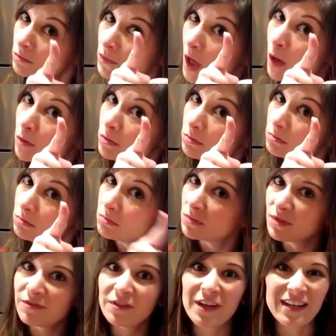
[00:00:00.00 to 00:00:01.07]
don't
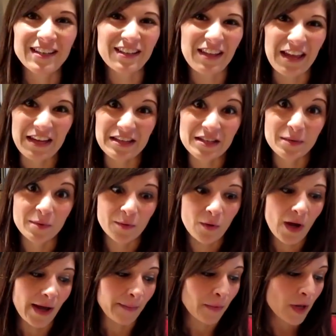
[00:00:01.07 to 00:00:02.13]
forget to like and
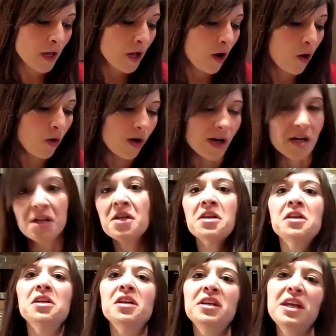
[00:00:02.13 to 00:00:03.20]
subscribe, or
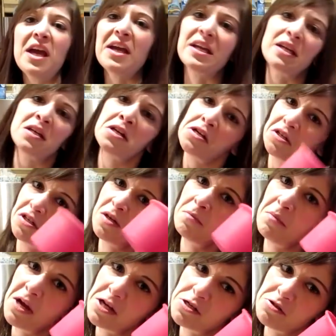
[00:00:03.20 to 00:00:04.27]
you're getting the
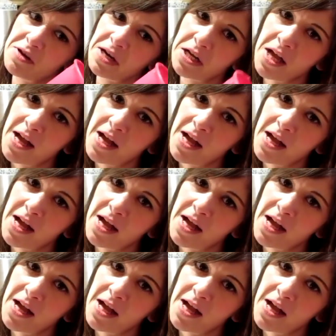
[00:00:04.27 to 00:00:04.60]
measuring